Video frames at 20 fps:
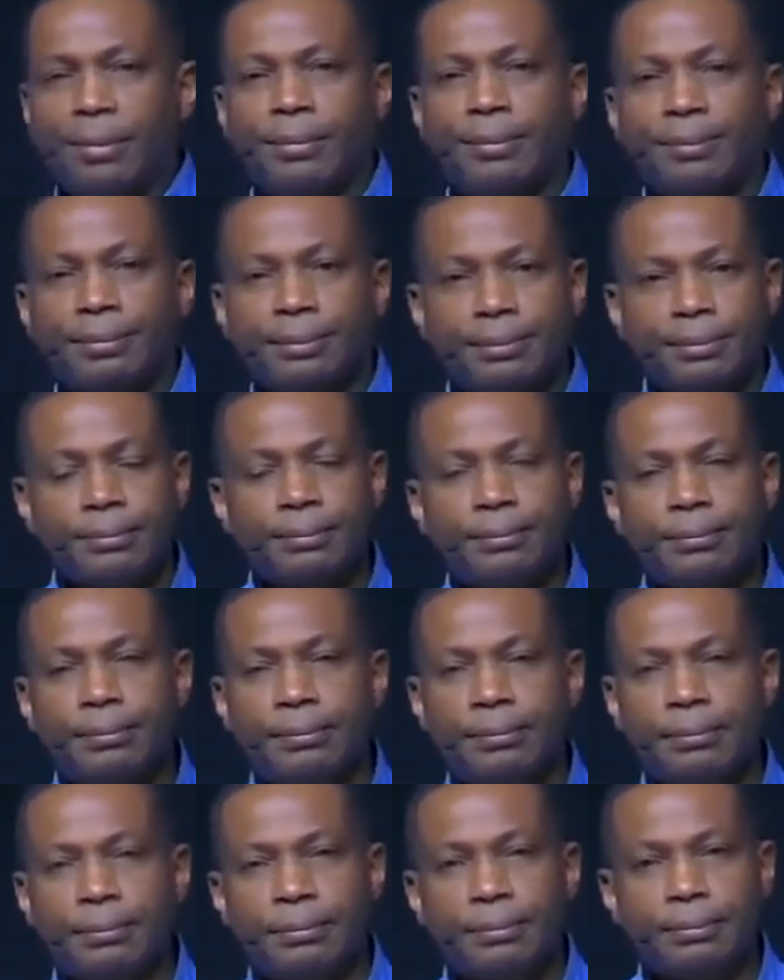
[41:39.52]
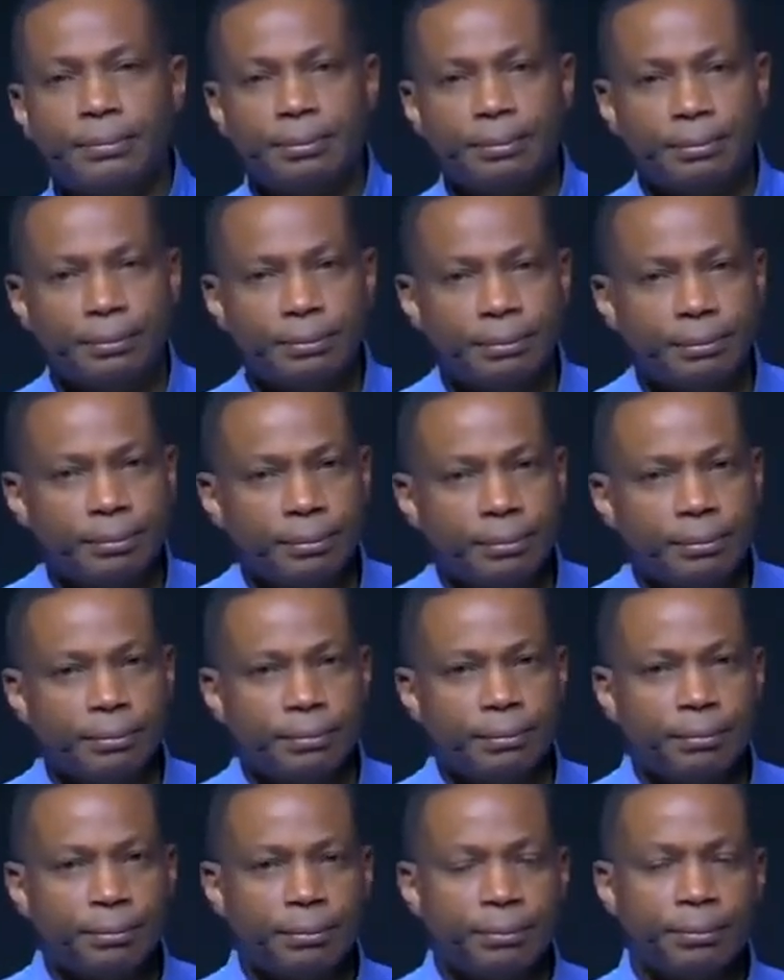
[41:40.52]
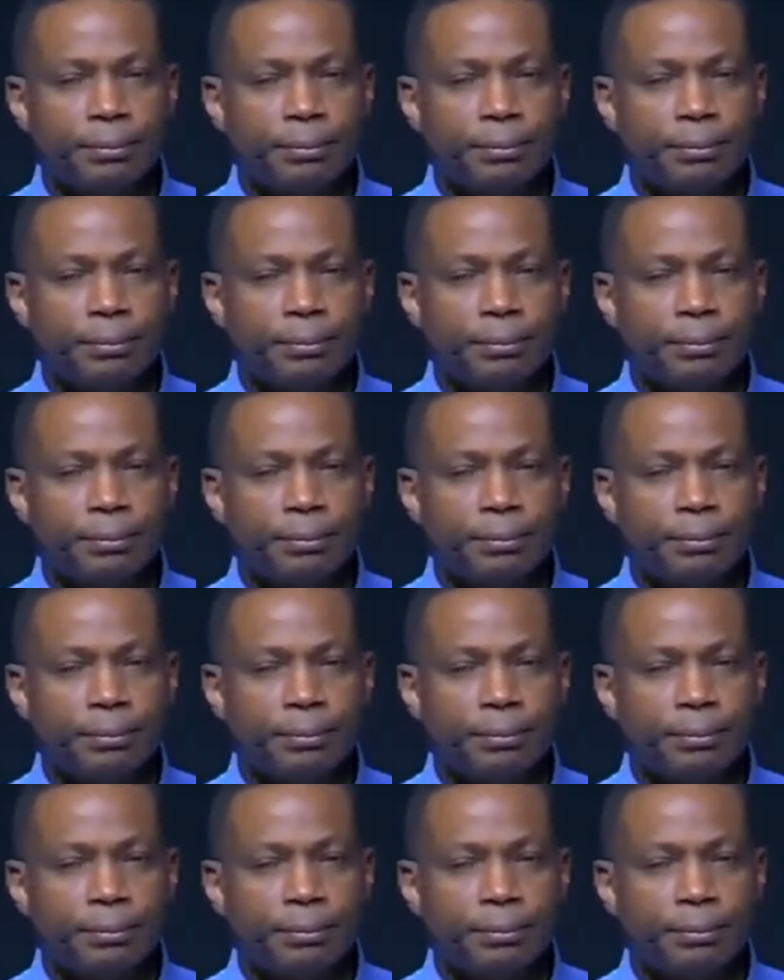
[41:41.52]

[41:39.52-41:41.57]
(no one is talking)